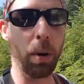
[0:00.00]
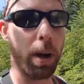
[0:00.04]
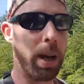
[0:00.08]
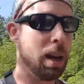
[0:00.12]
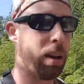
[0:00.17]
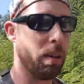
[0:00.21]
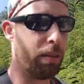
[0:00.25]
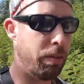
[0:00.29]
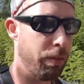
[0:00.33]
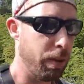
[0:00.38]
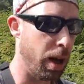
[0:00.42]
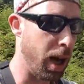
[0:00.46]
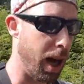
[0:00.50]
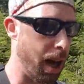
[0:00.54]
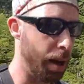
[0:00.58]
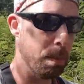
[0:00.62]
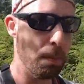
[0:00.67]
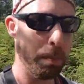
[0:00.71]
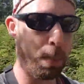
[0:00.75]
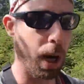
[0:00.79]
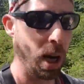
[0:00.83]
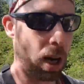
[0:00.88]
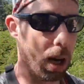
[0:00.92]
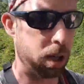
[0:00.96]
way of
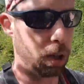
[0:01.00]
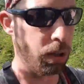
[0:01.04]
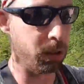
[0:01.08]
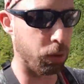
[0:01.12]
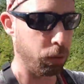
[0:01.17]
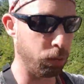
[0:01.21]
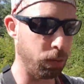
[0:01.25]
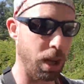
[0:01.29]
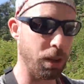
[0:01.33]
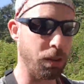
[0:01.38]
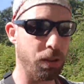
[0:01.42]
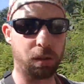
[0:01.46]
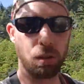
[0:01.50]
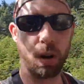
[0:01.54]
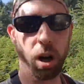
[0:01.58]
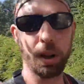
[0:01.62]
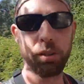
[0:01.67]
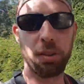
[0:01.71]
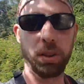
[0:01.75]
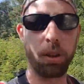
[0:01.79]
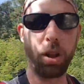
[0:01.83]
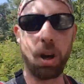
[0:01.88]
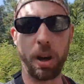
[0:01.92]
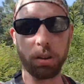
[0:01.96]
bars and
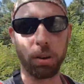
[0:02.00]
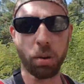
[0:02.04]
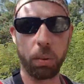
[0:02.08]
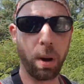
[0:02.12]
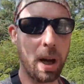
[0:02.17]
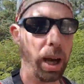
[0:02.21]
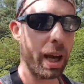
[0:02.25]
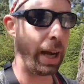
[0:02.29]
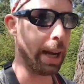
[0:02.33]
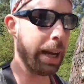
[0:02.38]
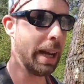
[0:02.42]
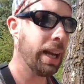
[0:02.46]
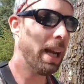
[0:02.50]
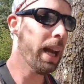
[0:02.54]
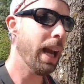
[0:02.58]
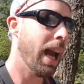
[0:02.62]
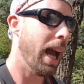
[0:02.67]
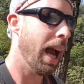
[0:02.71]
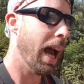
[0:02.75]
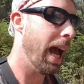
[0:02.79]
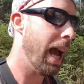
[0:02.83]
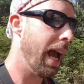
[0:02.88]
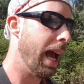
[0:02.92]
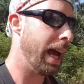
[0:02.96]
restaurants along the way,
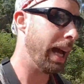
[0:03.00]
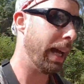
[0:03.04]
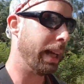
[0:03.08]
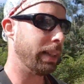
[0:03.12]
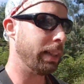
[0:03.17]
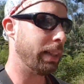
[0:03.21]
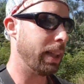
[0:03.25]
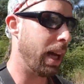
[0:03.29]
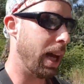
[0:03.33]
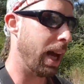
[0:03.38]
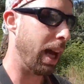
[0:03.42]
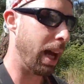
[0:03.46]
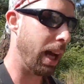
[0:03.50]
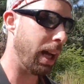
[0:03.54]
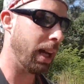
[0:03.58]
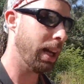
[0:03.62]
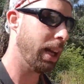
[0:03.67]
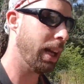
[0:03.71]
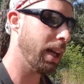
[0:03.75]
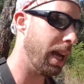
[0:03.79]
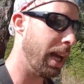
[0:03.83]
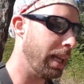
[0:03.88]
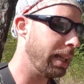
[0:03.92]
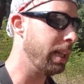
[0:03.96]
and
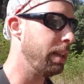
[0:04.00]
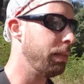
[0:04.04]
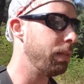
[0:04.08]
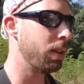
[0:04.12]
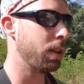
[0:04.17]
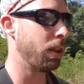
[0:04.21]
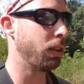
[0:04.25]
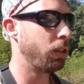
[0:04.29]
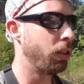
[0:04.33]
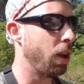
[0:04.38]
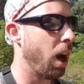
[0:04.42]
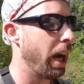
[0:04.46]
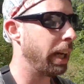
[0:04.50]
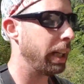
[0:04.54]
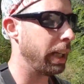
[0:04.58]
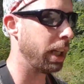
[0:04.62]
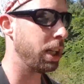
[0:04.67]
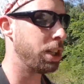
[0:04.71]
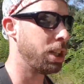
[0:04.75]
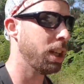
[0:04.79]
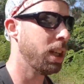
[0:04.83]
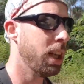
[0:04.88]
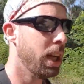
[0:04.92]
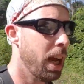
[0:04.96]
even the
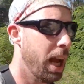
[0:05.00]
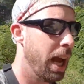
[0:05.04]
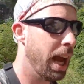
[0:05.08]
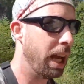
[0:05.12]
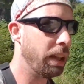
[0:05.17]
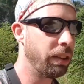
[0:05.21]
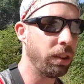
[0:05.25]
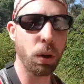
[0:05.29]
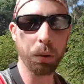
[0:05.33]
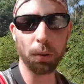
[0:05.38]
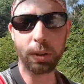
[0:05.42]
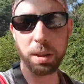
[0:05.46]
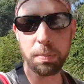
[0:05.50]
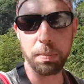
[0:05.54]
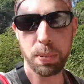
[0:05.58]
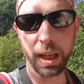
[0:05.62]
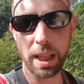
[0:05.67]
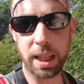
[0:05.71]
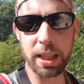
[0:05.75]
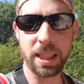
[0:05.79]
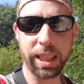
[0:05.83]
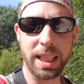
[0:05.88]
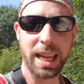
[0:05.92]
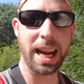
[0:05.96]
signage has only
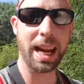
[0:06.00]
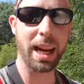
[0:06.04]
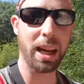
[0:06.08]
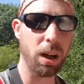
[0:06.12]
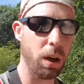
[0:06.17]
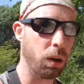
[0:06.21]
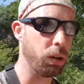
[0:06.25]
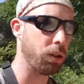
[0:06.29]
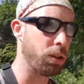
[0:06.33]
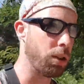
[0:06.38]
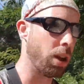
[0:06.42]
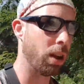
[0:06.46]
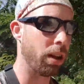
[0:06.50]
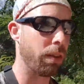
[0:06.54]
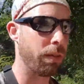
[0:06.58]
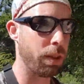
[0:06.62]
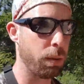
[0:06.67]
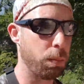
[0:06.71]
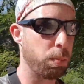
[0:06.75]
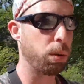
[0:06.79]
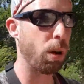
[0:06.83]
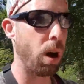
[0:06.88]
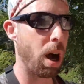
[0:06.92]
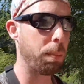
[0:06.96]
been the arrows, none of the
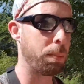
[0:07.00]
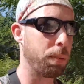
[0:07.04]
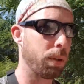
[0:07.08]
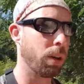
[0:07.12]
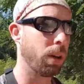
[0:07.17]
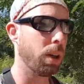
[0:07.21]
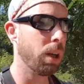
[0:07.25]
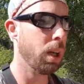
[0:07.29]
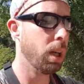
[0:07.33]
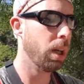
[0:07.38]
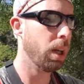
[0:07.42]
proper